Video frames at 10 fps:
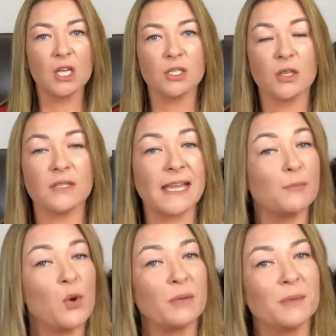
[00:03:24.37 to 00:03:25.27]
So the second
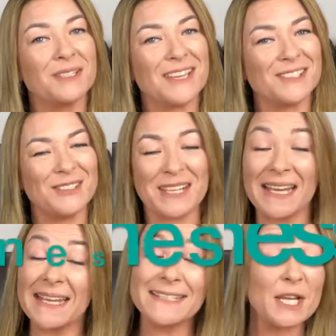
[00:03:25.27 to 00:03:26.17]
point we'll be discussing today
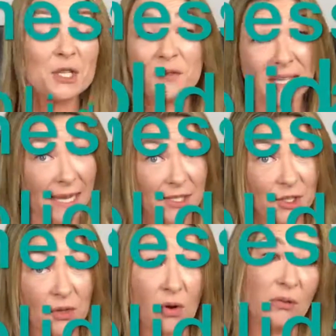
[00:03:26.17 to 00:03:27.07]
is
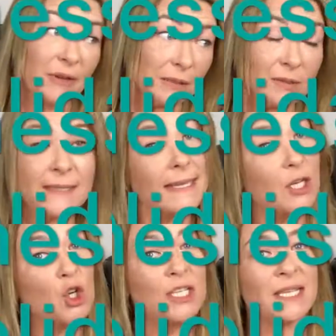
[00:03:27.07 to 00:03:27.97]
notification of illness and
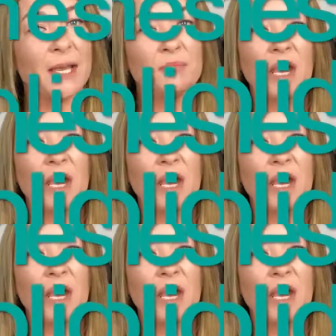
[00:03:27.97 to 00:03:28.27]
holiday.